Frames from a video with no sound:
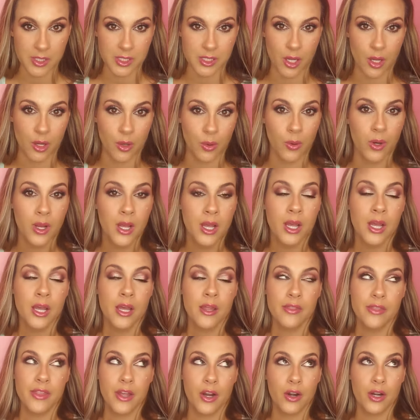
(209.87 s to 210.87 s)
So
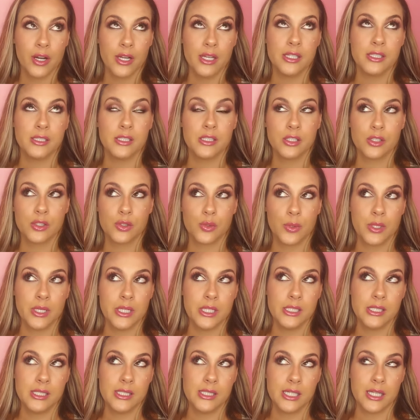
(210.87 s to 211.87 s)
there is
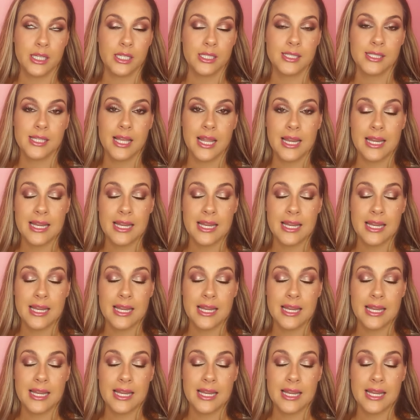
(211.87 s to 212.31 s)
3, 6,